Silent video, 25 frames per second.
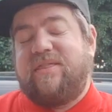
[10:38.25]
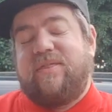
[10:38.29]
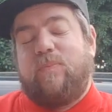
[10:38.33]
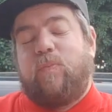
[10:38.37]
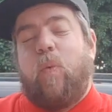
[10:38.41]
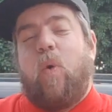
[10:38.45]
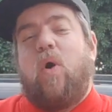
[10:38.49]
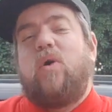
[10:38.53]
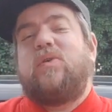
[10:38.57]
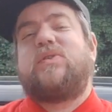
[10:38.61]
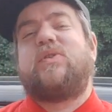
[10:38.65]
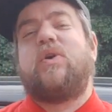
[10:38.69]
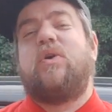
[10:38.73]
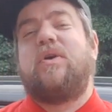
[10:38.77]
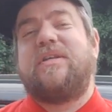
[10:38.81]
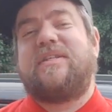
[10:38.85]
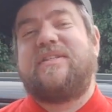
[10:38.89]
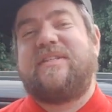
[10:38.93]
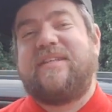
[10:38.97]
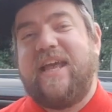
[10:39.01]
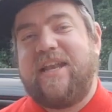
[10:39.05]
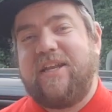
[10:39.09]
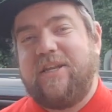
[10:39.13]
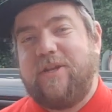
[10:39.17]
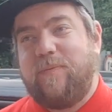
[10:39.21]
what sort of
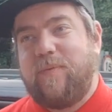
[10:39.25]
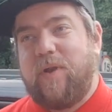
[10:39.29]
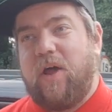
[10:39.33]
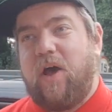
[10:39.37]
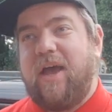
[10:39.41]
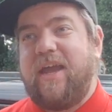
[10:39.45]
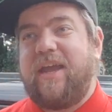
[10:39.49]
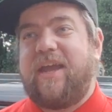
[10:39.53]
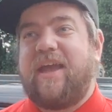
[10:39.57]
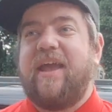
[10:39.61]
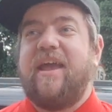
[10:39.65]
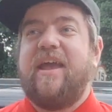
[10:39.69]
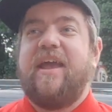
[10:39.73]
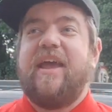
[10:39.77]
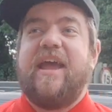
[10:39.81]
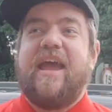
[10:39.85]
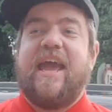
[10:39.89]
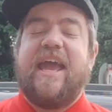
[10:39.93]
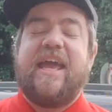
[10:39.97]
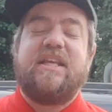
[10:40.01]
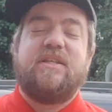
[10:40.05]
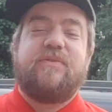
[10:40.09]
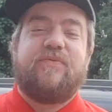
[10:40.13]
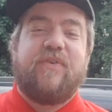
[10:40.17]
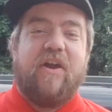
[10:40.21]
scent you like,
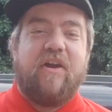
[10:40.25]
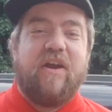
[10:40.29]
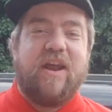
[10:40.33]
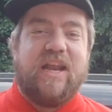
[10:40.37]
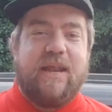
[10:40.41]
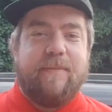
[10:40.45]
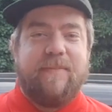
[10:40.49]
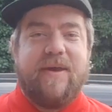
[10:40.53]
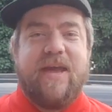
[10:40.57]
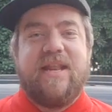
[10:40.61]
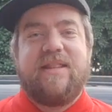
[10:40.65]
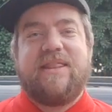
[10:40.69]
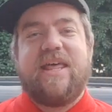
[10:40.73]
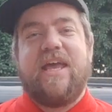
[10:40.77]
it is very limited.